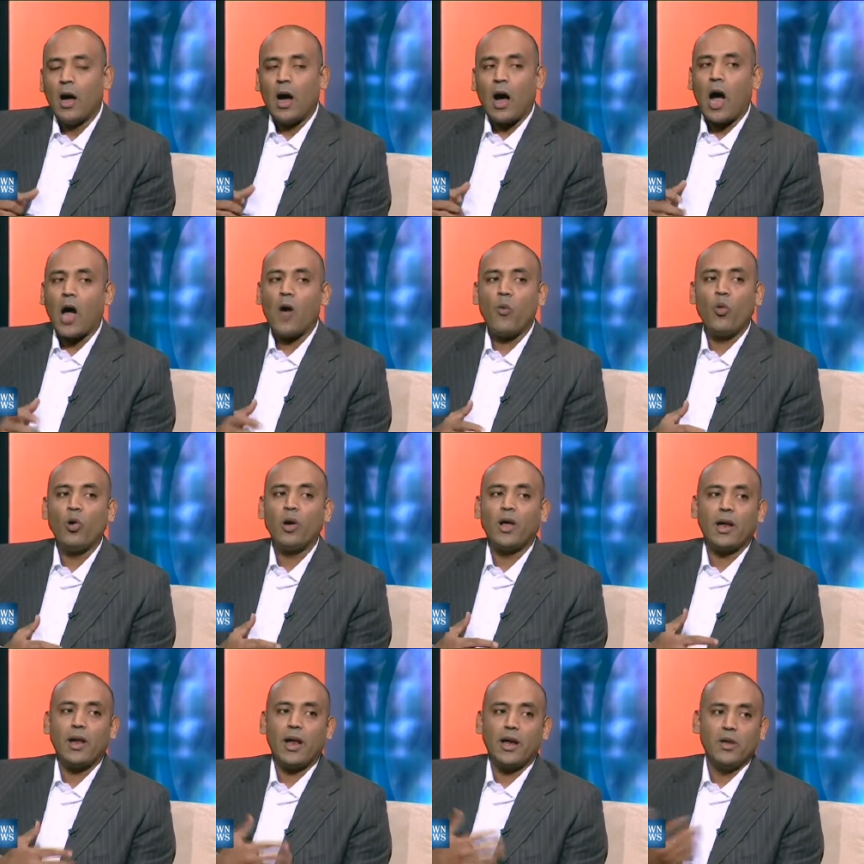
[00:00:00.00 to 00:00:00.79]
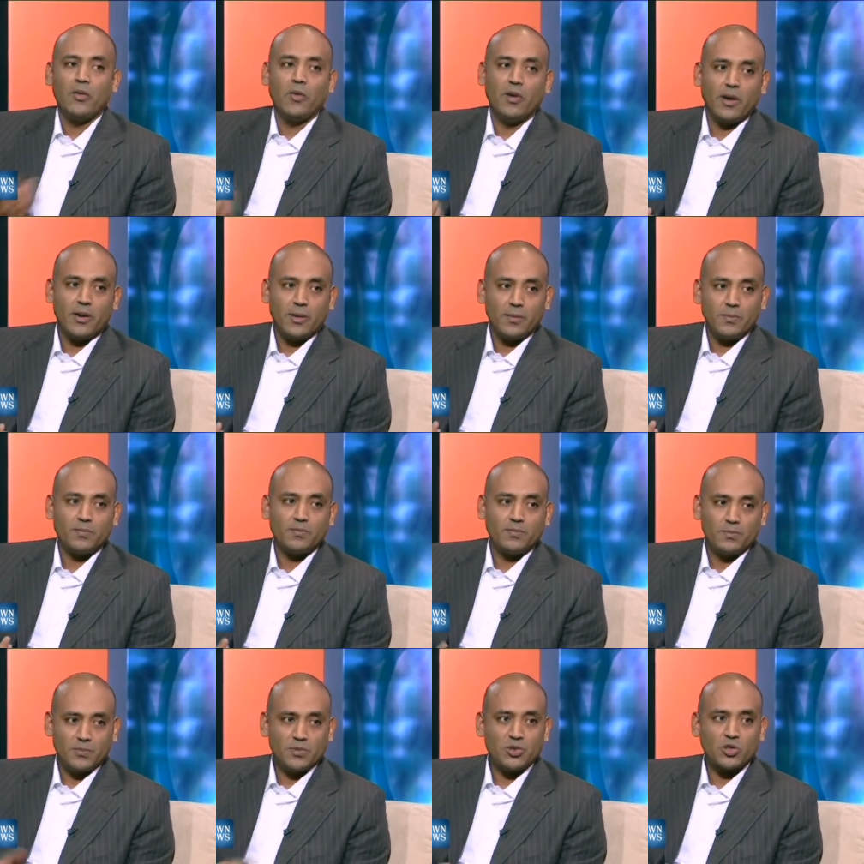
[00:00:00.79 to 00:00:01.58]
I won't get anywhere.
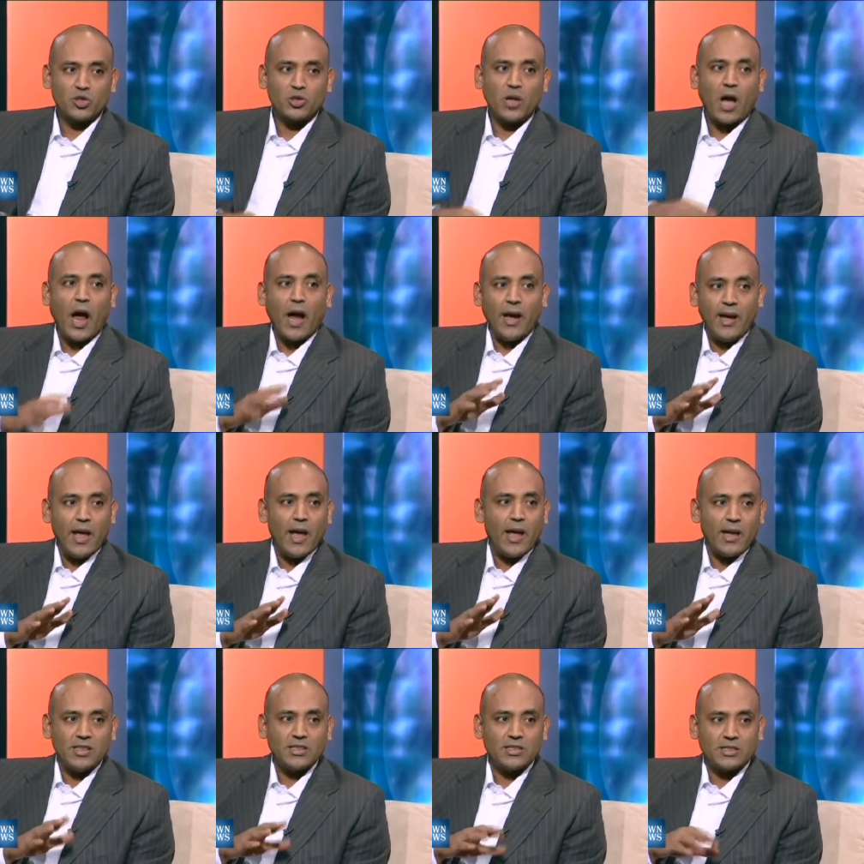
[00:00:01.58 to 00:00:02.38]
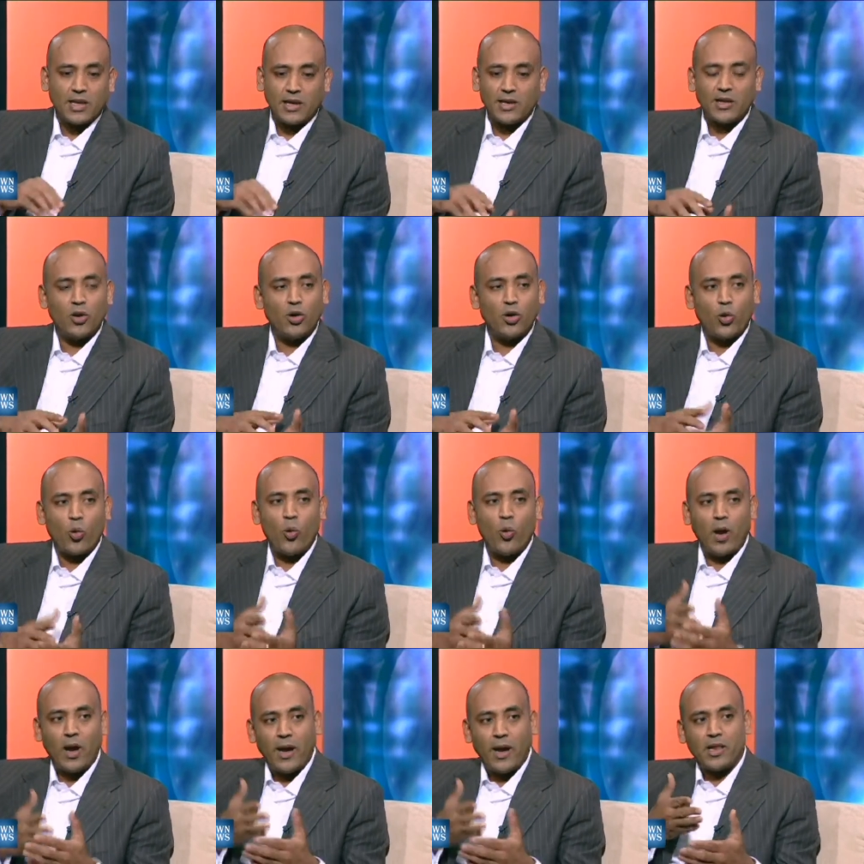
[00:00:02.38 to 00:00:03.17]
Mm. So the idea is that, you know,
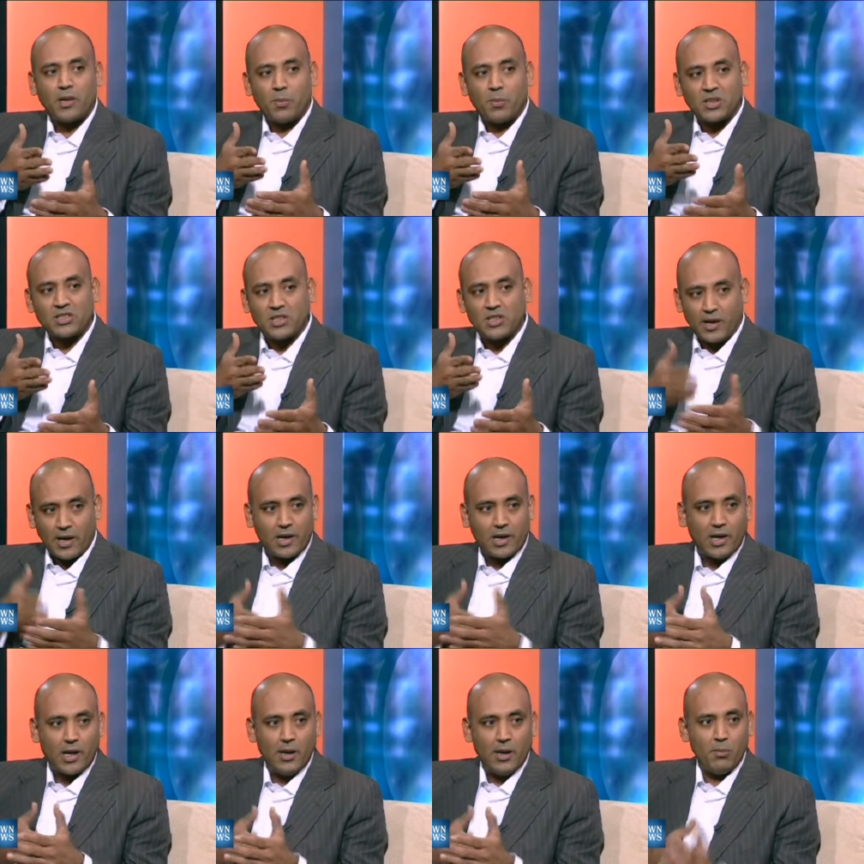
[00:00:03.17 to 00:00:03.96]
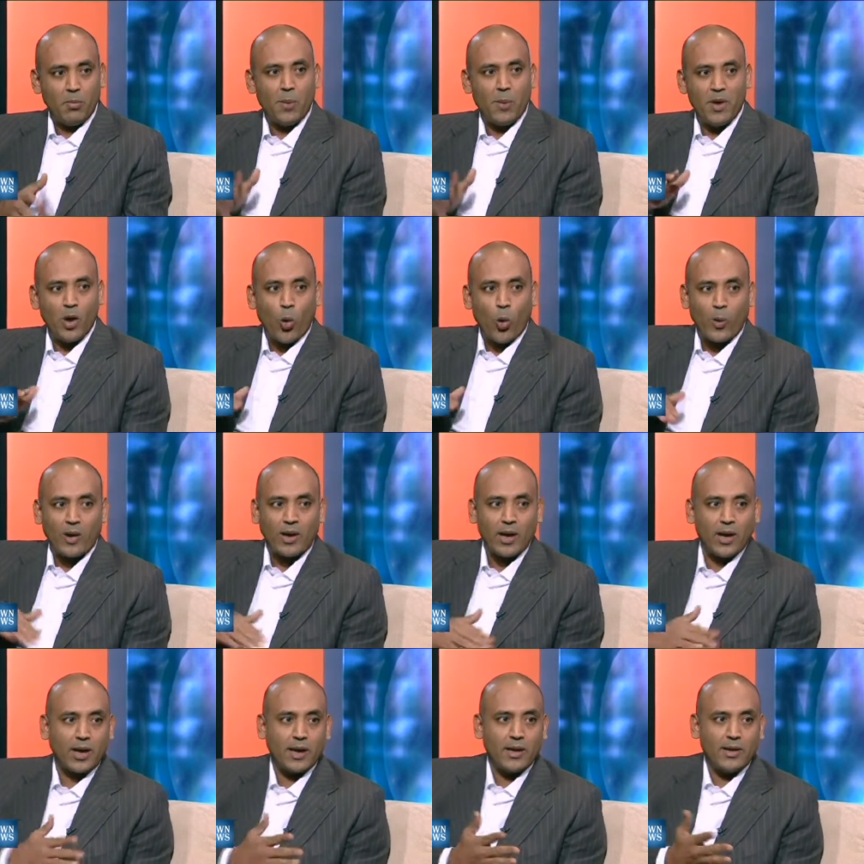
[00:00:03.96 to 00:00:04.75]
don't hit the bus directly, maybe yeah.
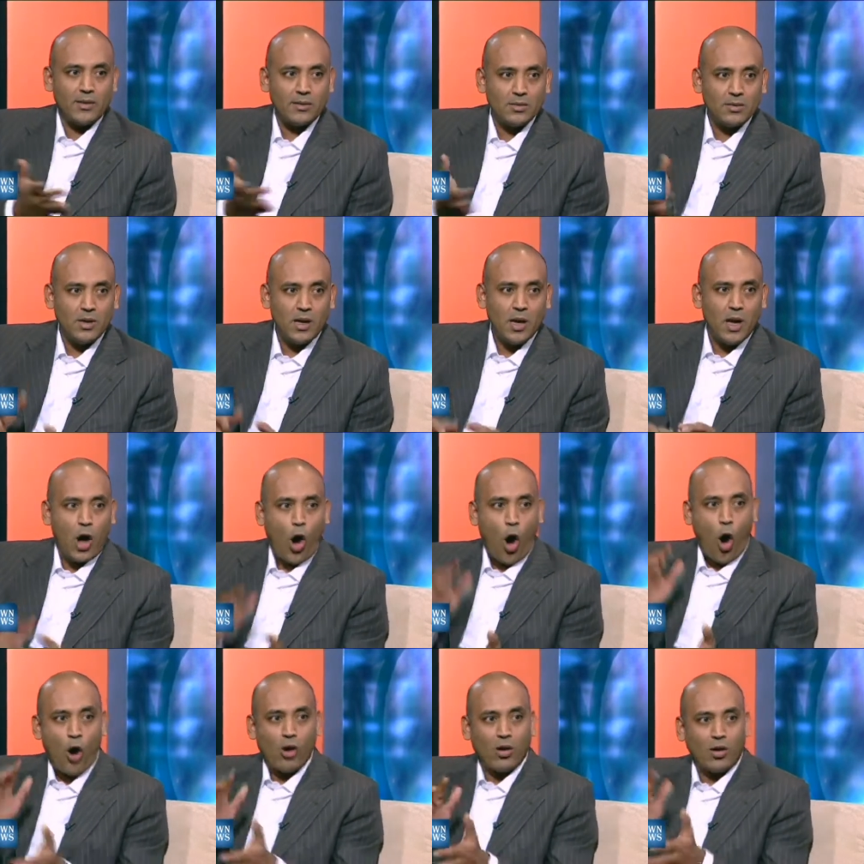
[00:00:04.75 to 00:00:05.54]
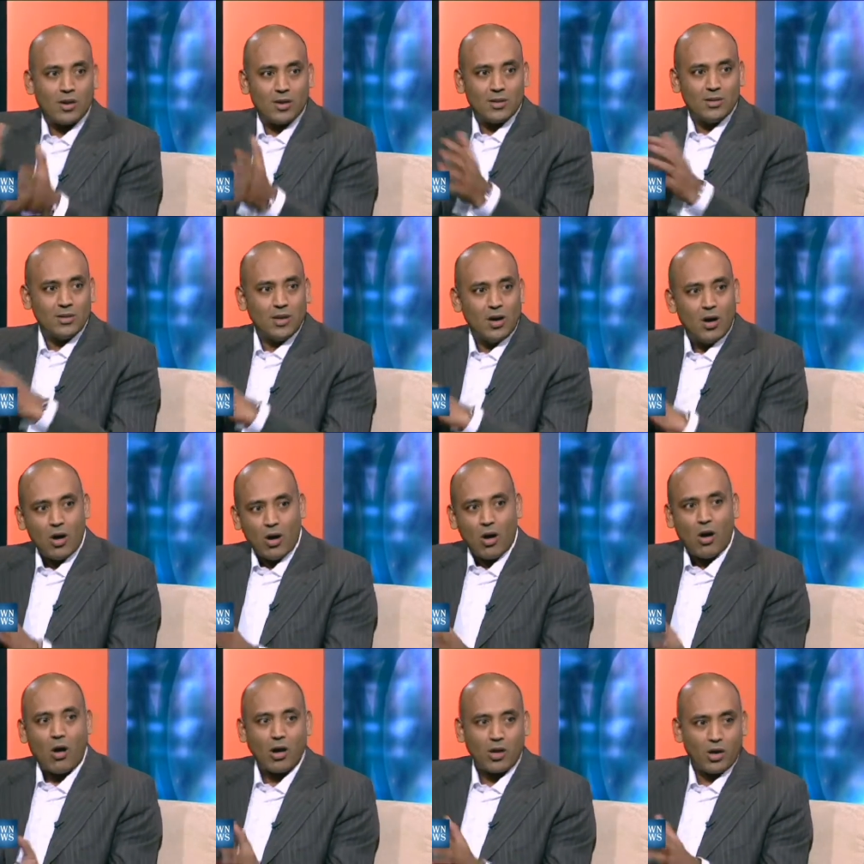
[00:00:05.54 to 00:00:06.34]
overtake it, honk,
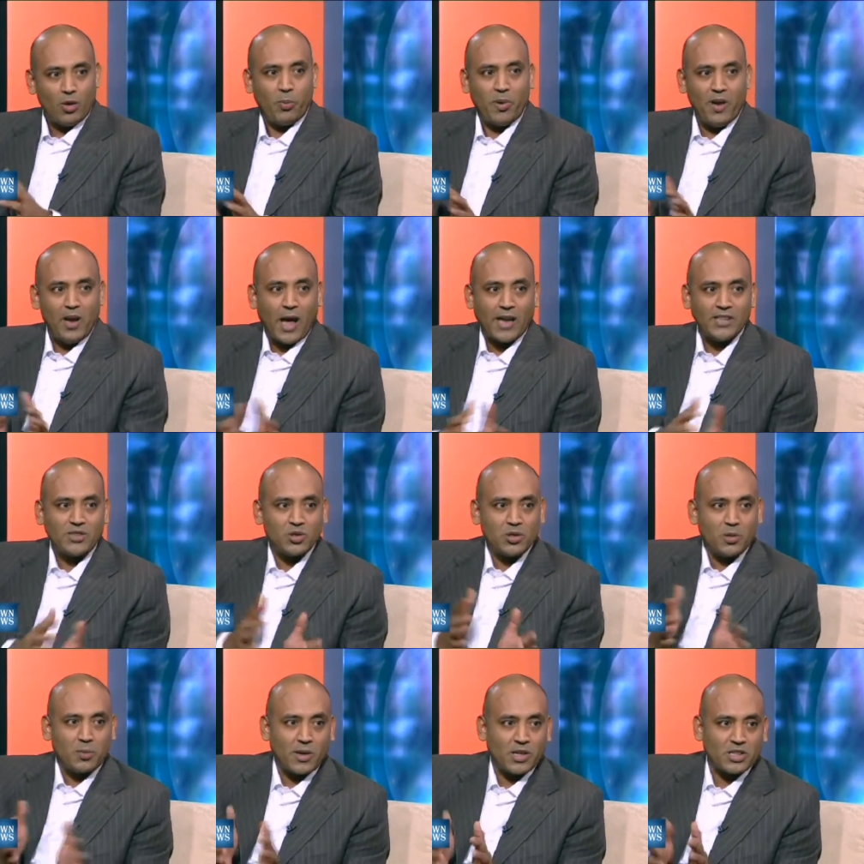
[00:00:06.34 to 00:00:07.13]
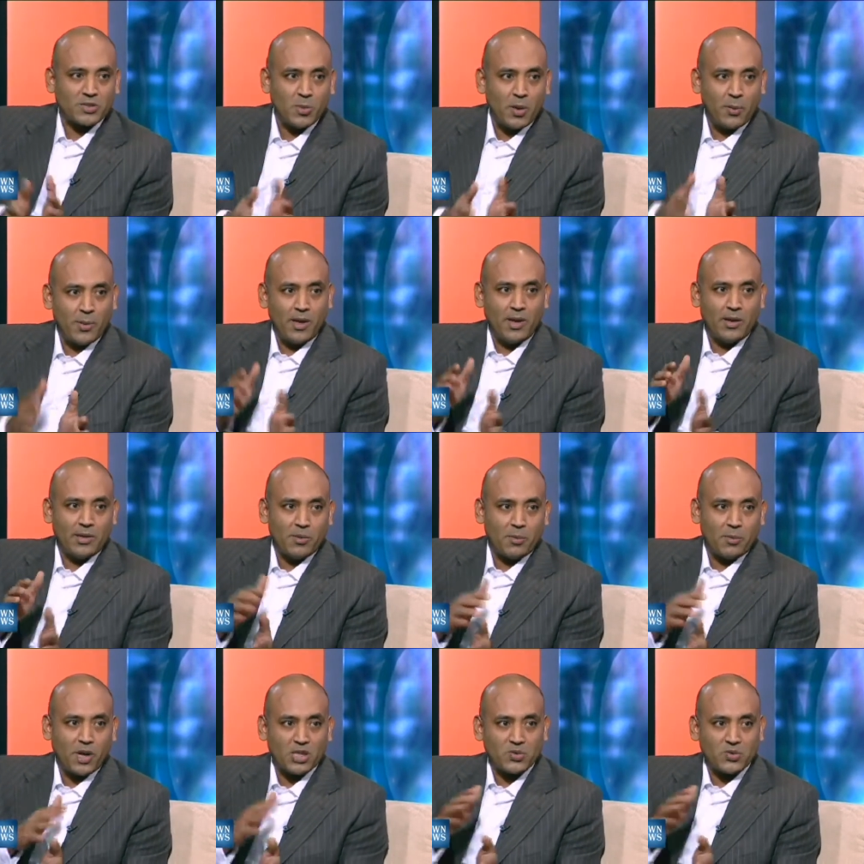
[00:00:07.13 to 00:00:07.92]
Mm. Or you know, be nice to the bus. Maybe the
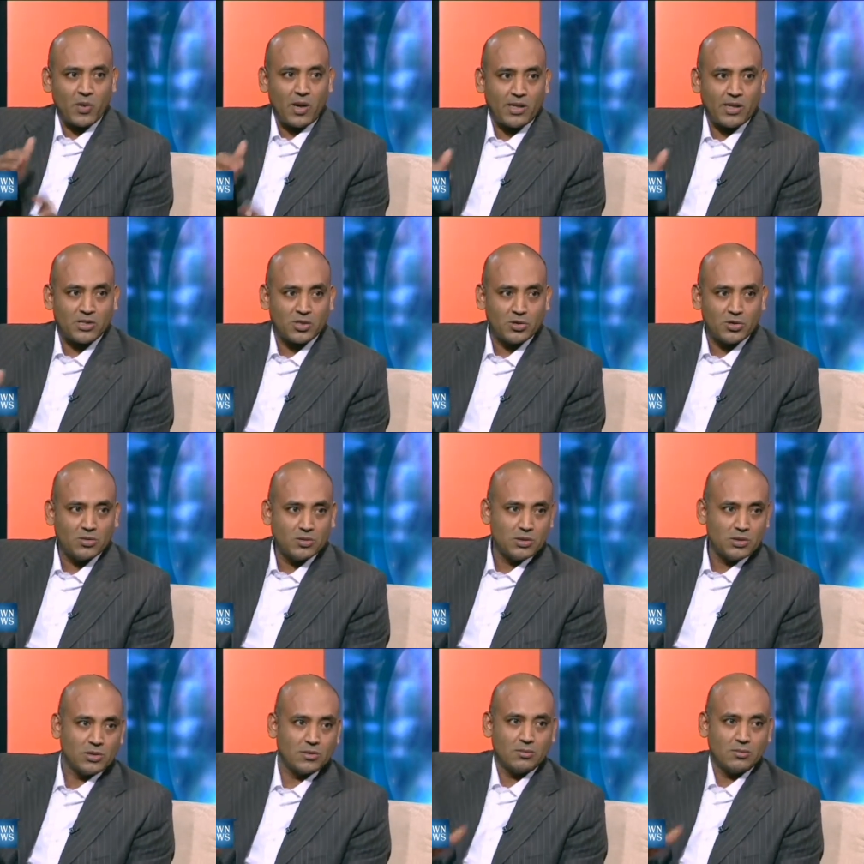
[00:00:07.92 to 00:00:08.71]
bus will let you, you know,